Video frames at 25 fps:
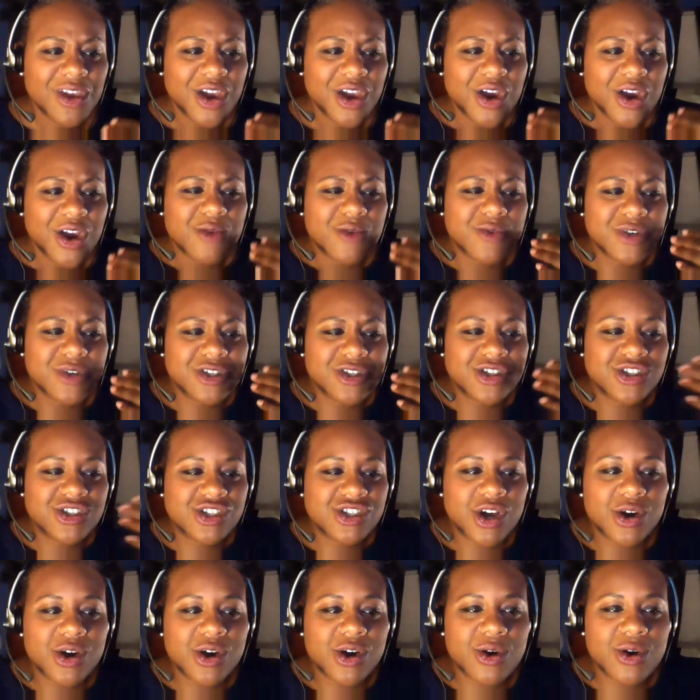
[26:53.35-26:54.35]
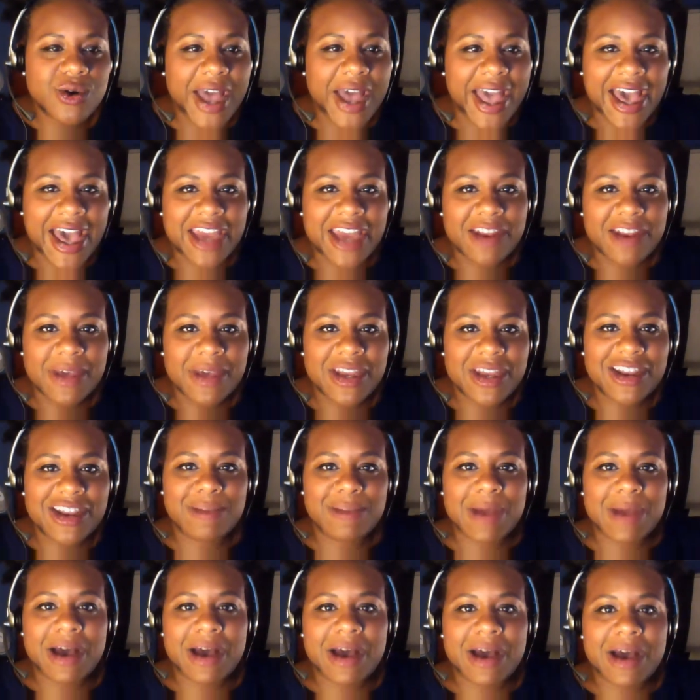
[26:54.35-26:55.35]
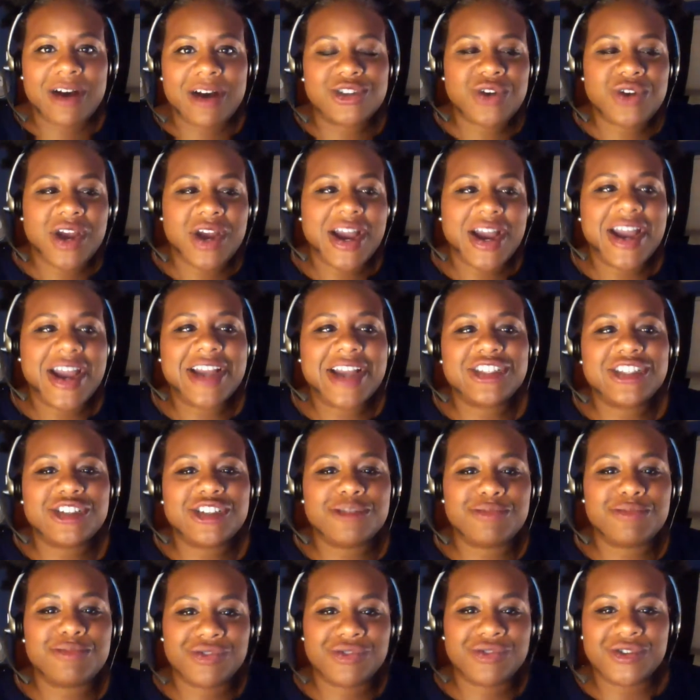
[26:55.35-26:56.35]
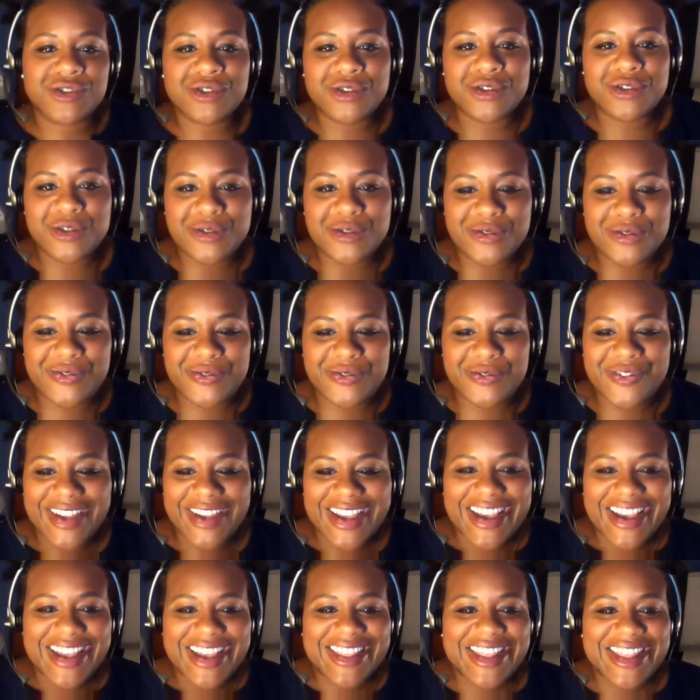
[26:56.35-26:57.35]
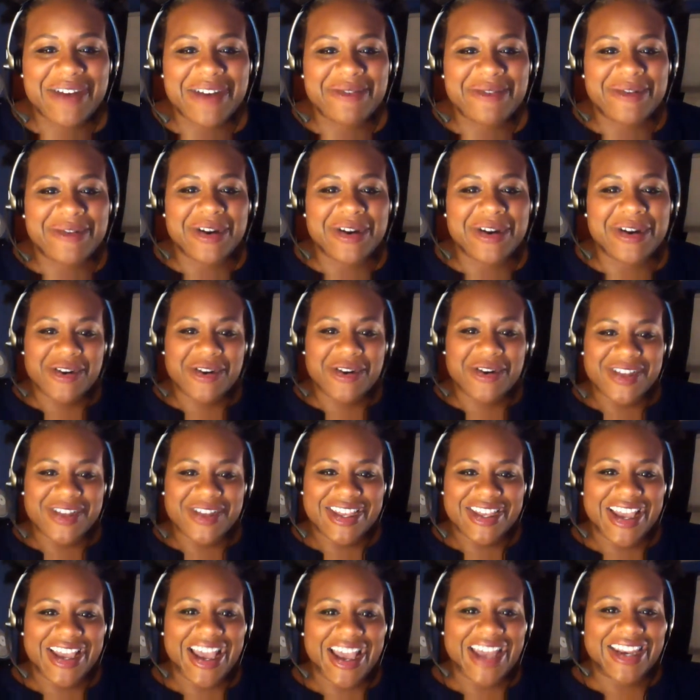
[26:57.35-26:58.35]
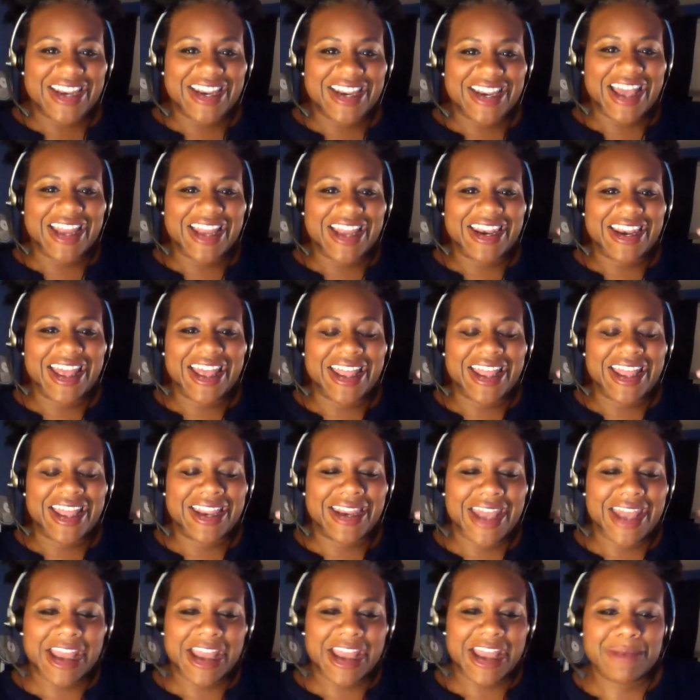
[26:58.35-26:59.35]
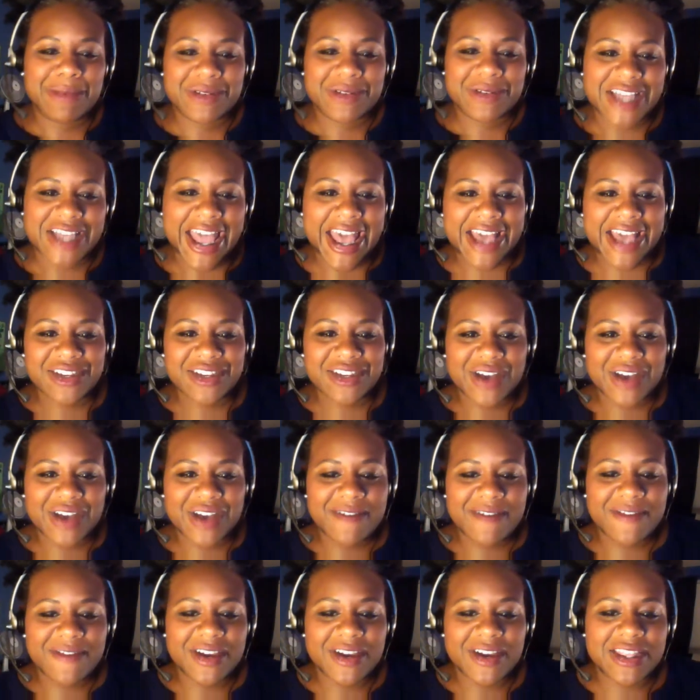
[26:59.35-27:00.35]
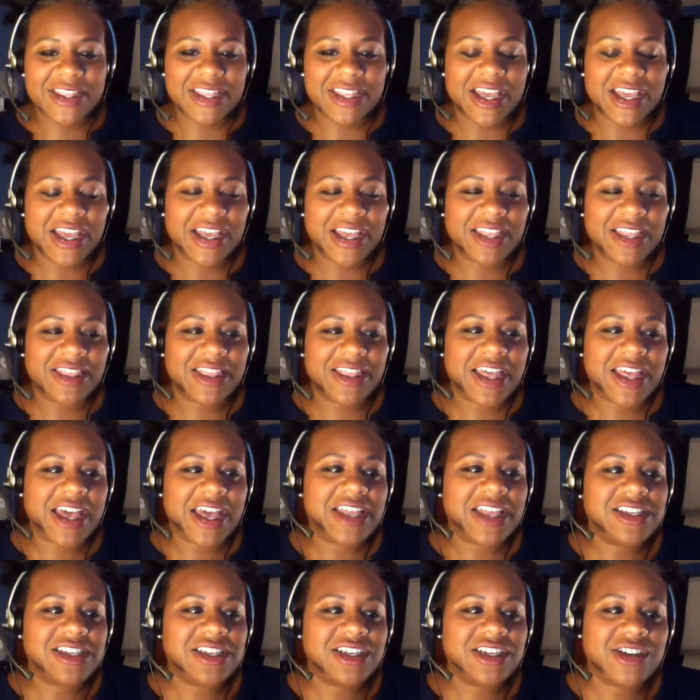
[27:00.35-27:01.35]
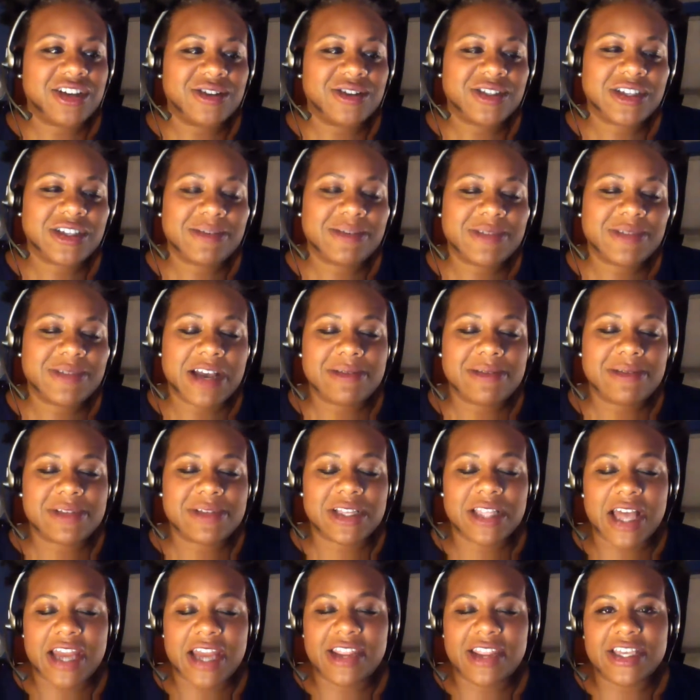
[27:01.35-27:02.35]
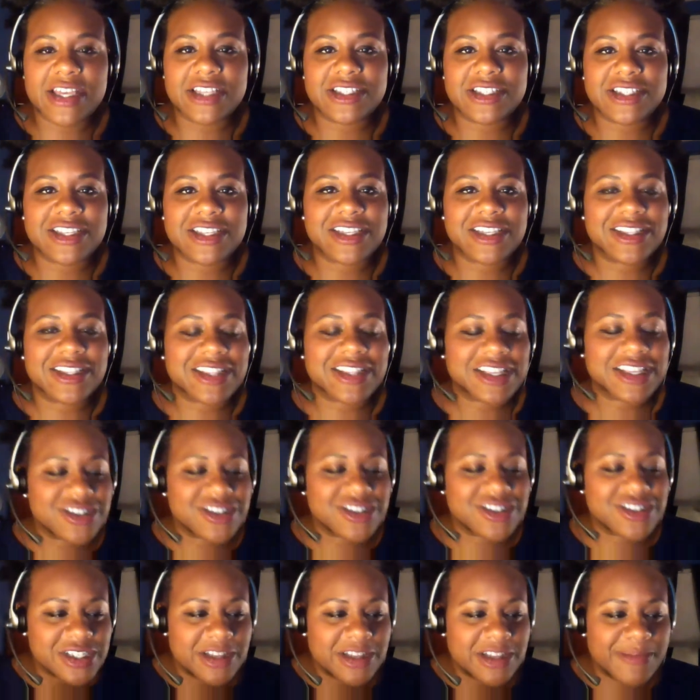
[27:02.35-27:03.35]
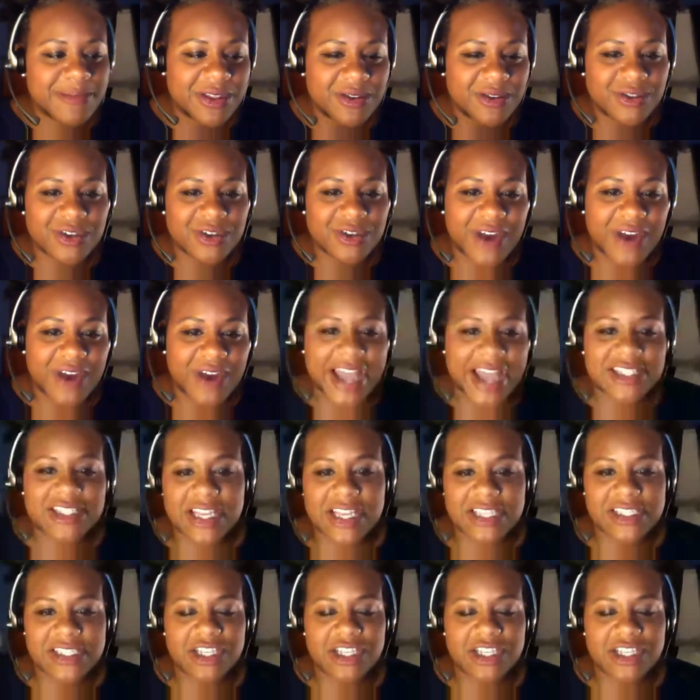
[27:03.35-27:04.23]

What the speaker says: we're so adamant about trying to prove that we're worthy and able to handle everything that, sometimes a lot of things, they start slipping through the cracks and the next